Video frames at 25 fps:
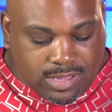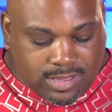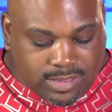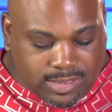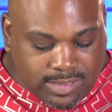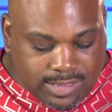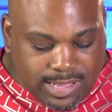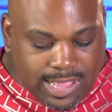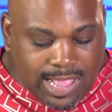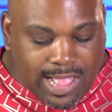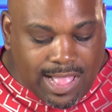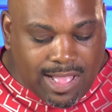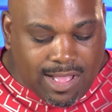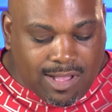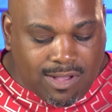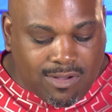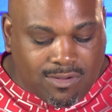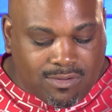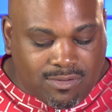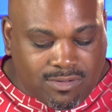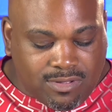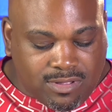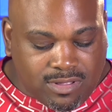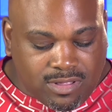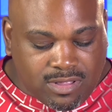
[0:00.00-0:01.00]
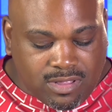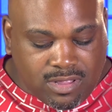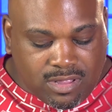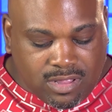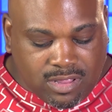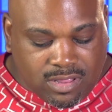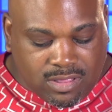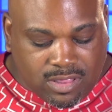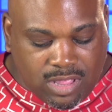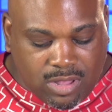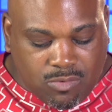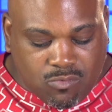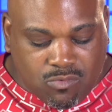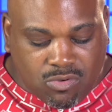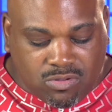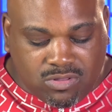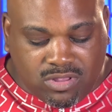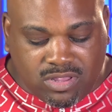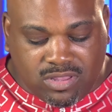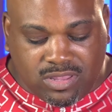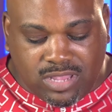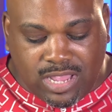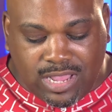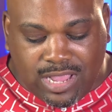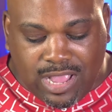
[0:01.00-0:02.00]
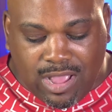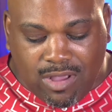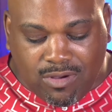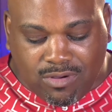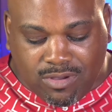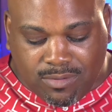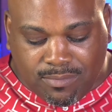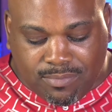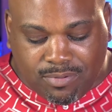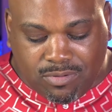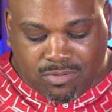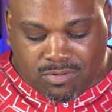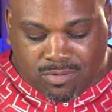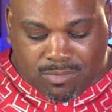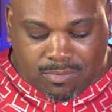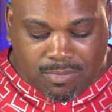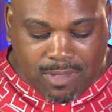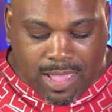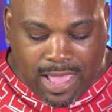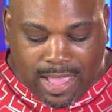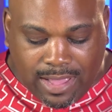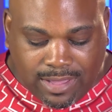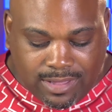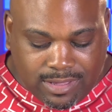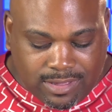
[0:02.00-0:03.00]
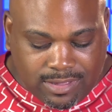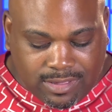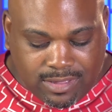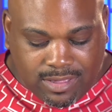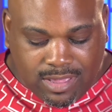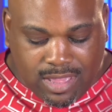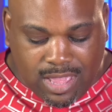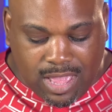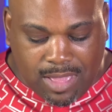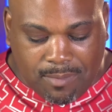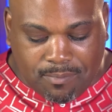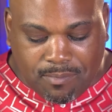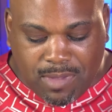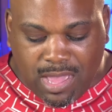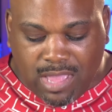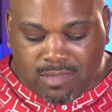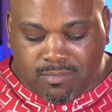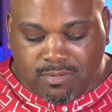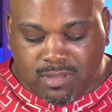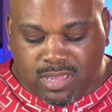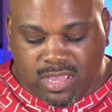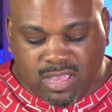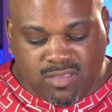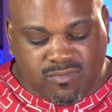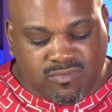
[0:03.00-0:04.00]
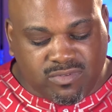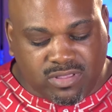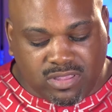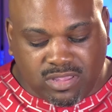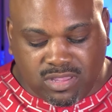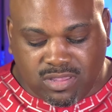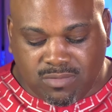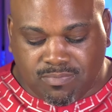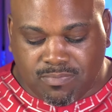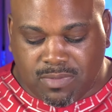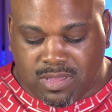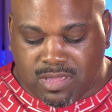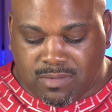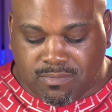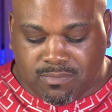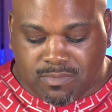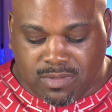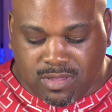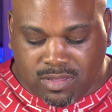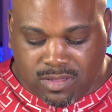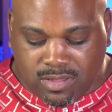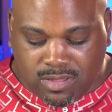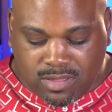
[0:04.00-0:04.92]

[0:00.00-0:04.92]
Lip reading: Now they want to take our computer back and maybe even suspend me.